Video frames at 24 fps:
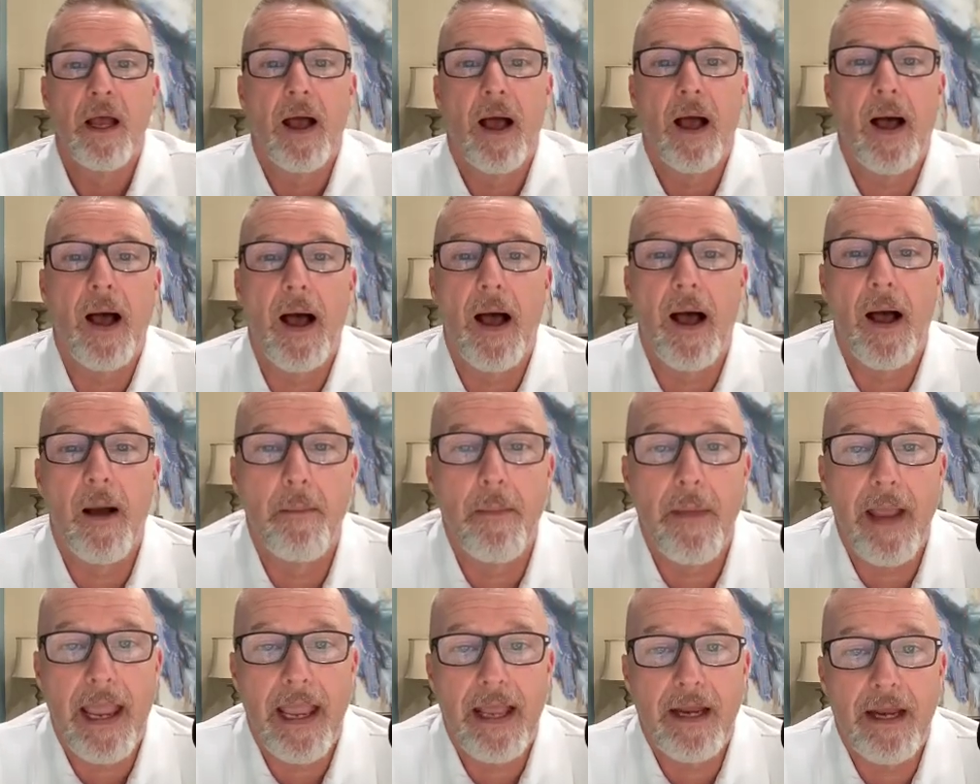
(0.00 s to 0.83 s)

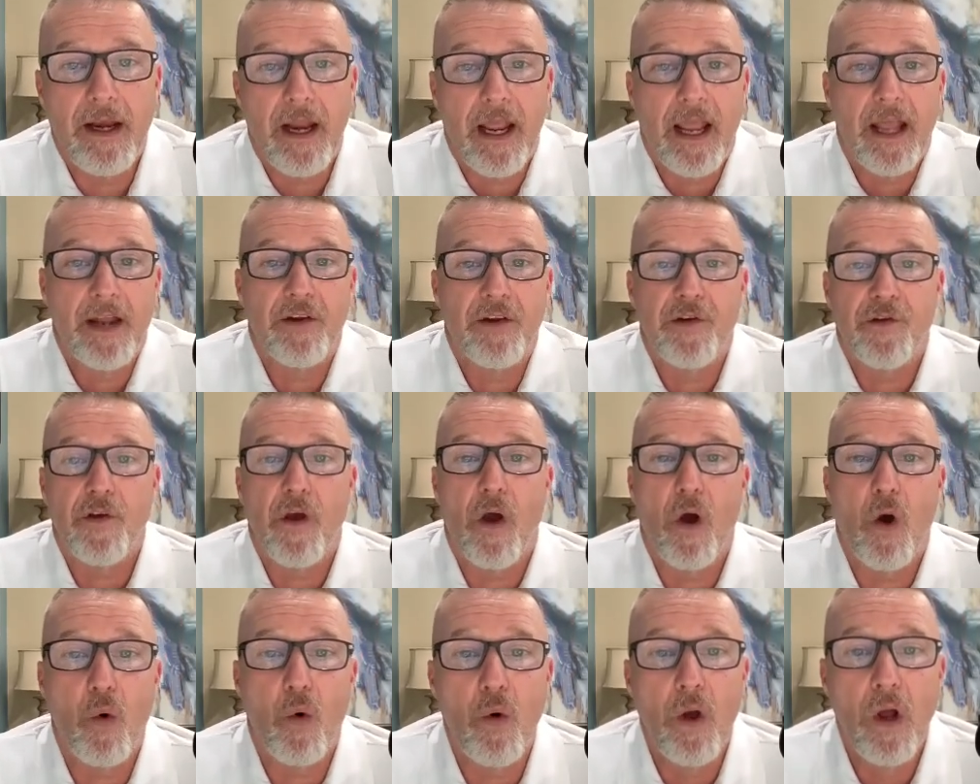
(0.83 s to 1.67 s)
Um, and and
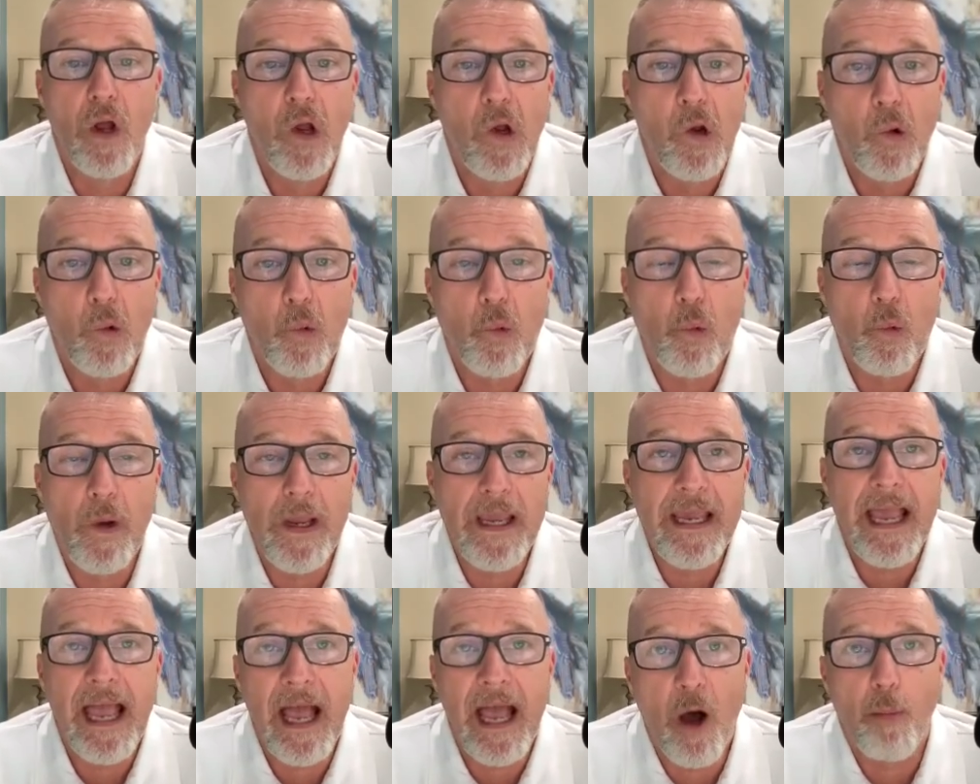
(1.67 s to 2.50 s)
so
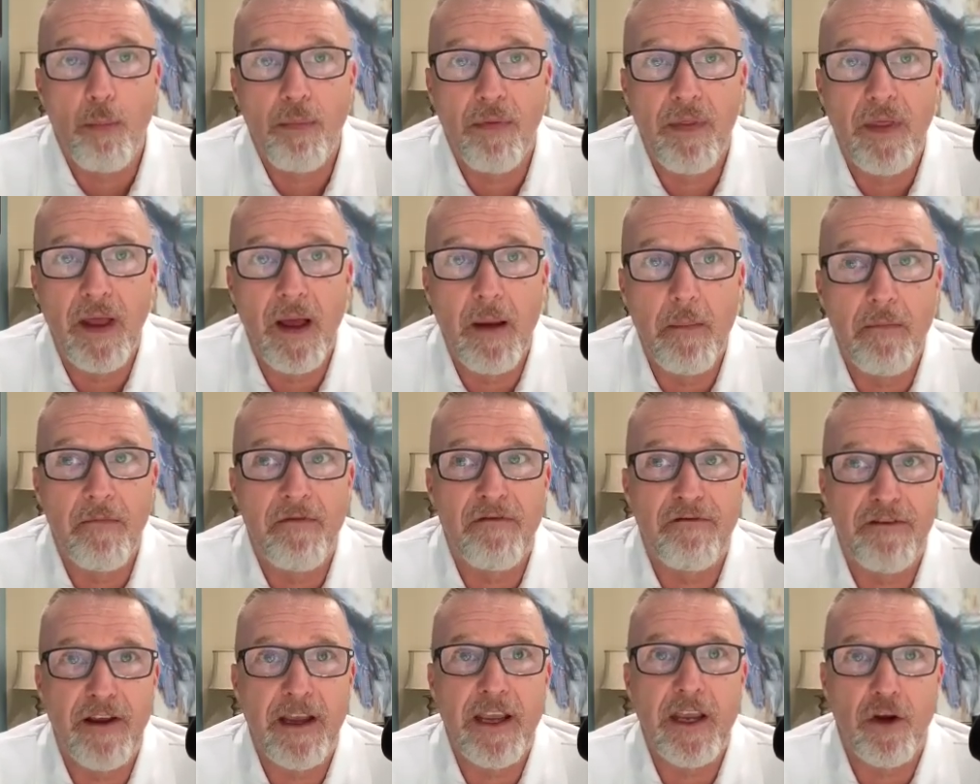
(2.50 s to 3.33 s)
we help them
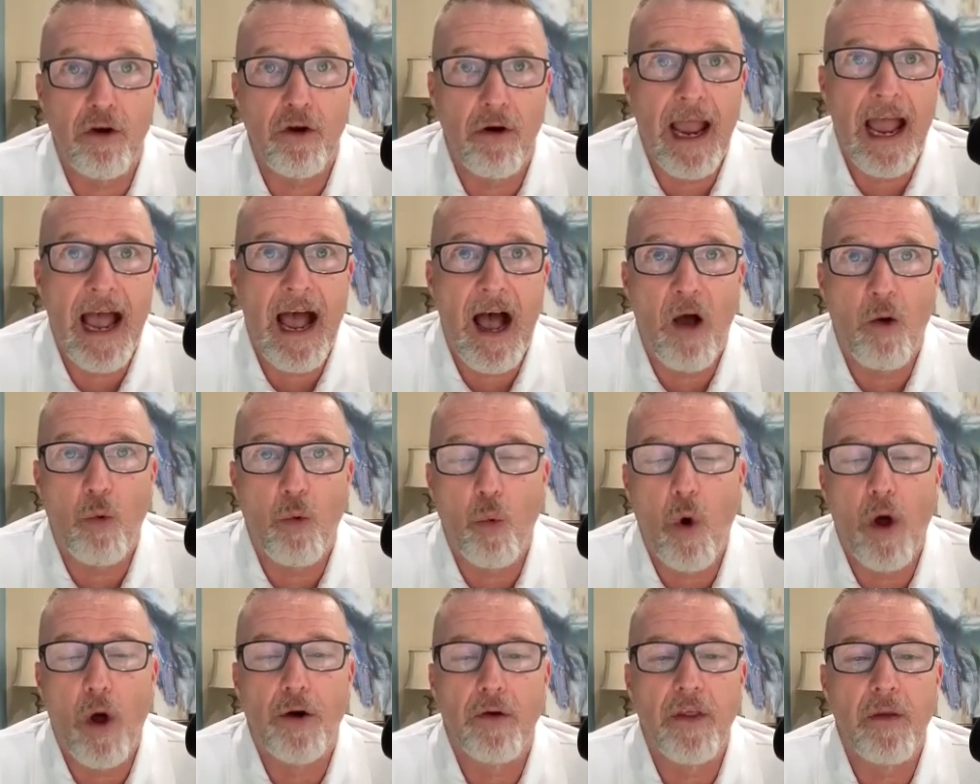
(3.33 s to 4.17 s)
figure out
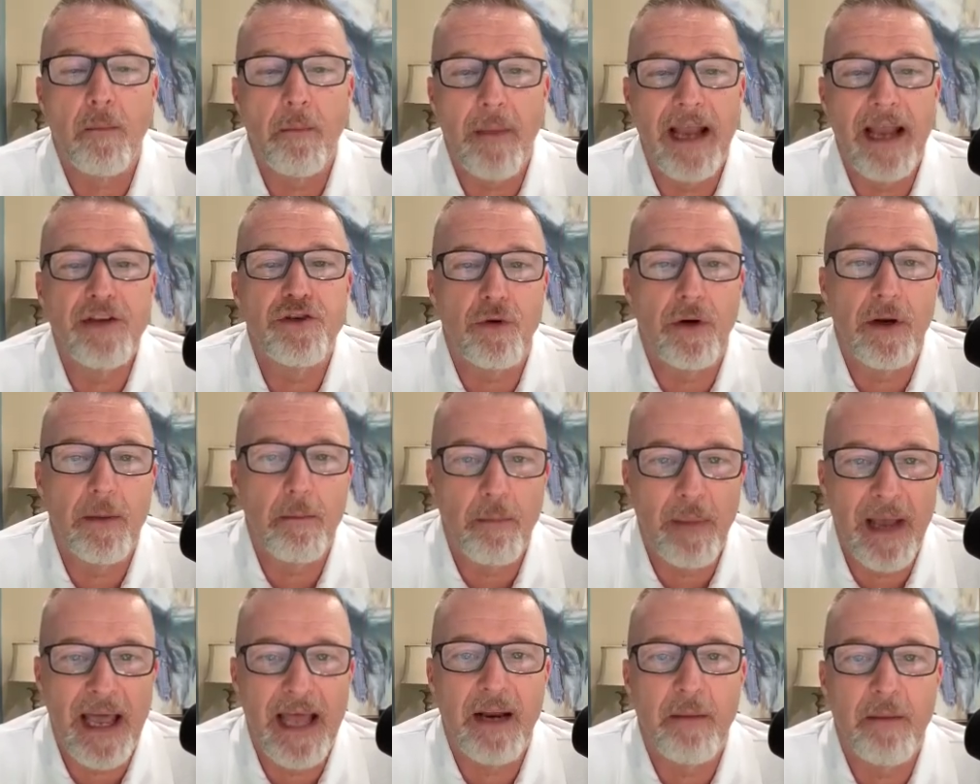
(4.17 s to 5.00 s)
what are the major
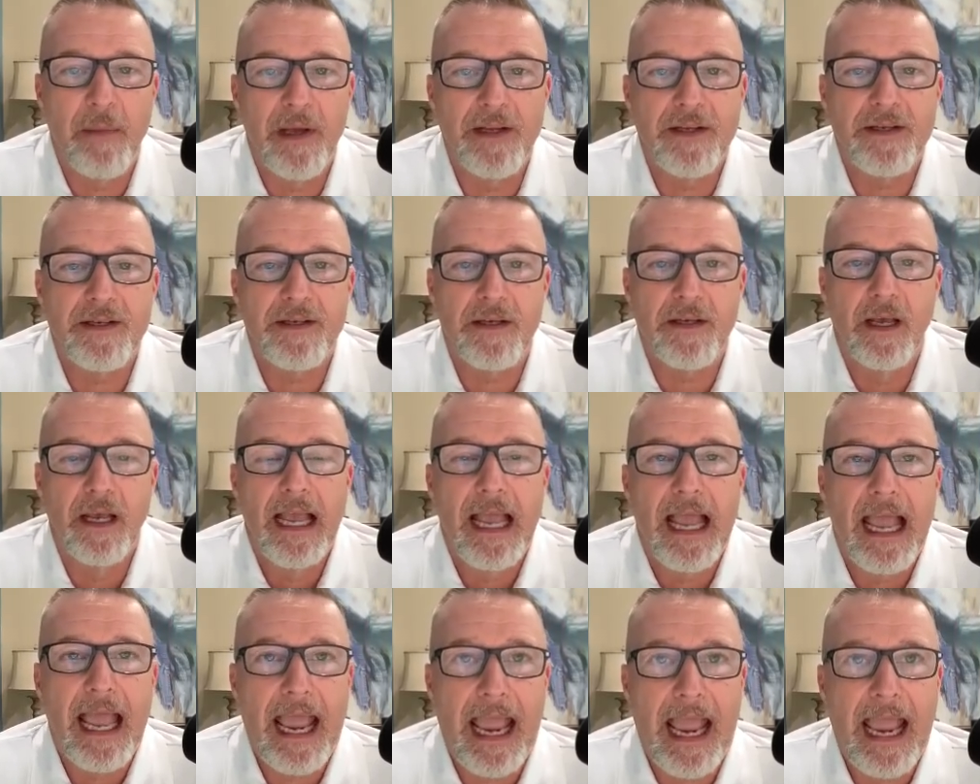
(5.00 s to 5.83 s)
impediments
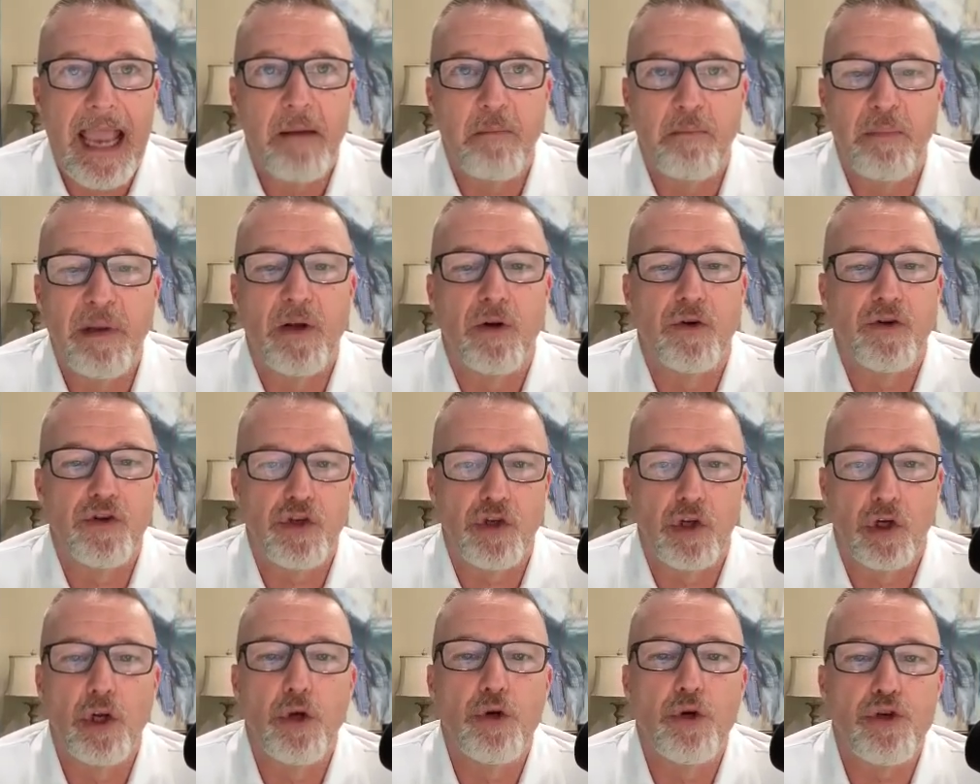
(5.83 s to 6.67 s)
and build
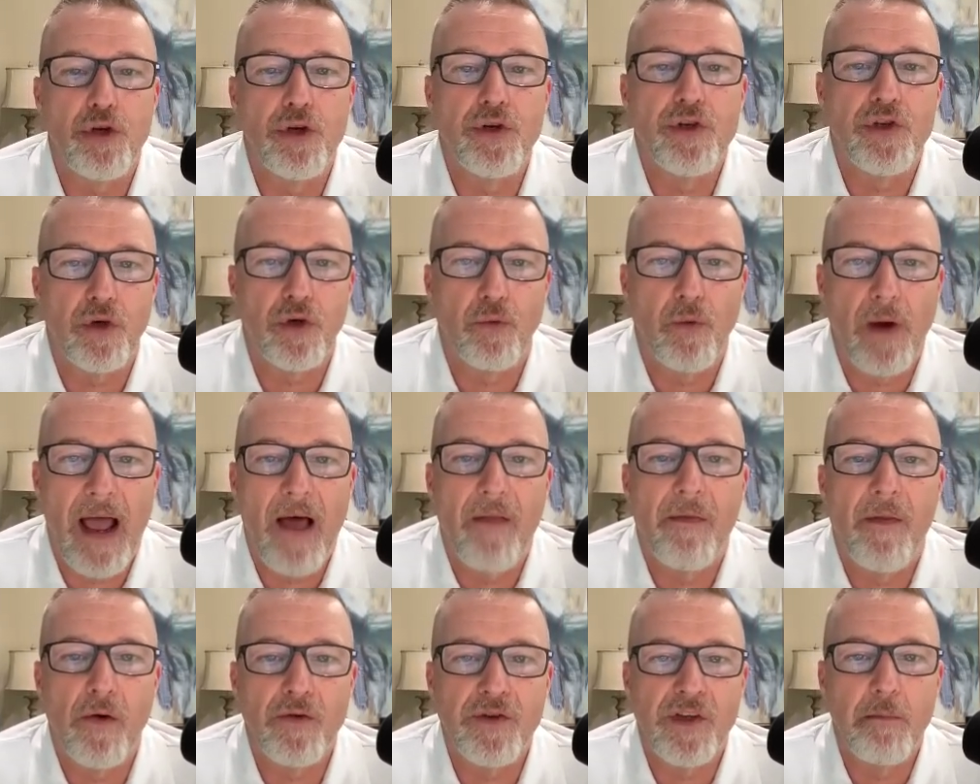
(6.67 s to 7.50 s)
solutions
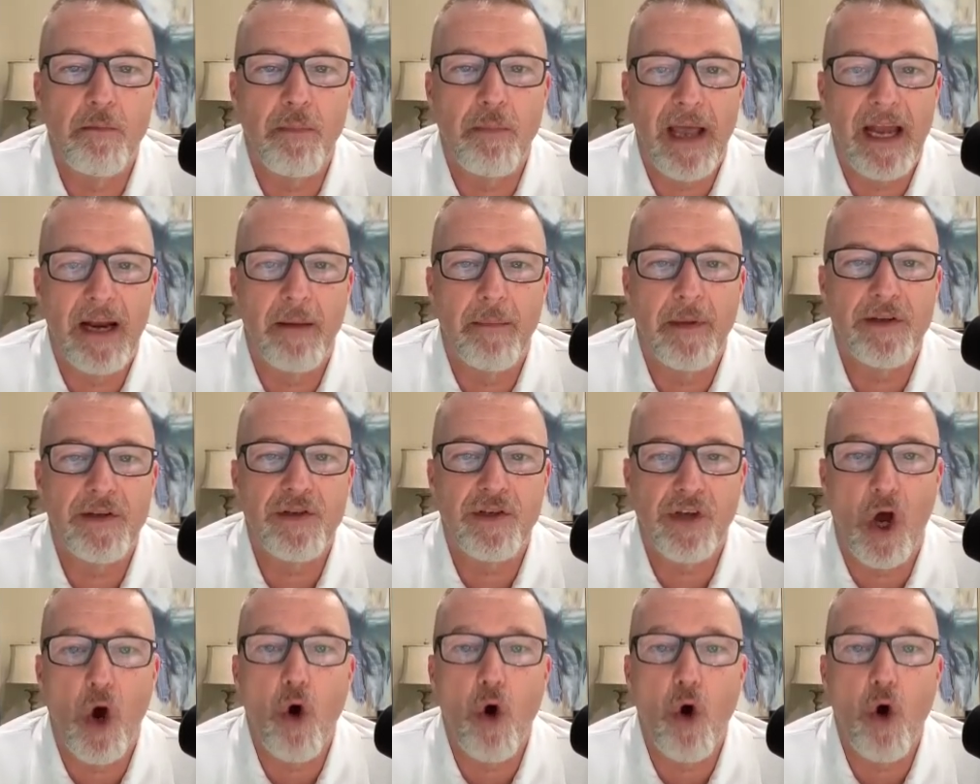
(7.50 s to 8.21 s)
around those impediments to